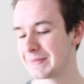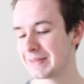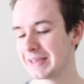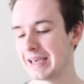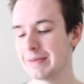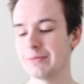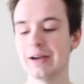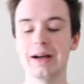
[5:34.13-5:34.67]

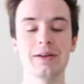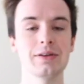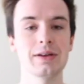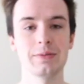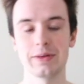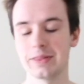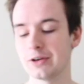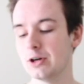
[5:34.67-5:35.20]
Came around
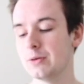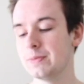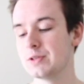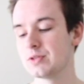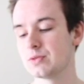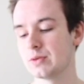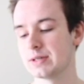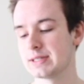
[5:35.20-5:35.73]
with their open
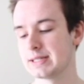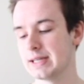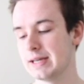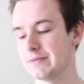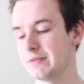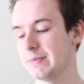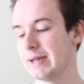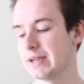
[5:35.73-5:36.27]
source
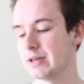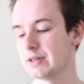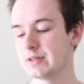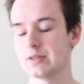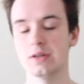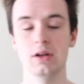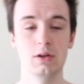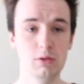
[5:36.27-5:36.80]
kit for
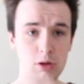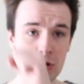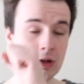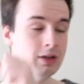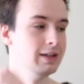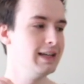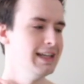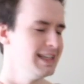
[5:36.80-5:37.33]
makers.
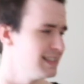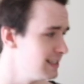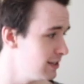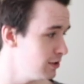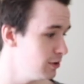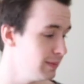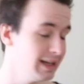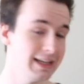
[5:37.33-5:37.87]
Isn't
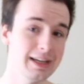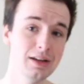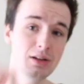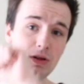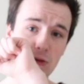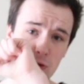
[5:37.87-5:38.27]
it new media?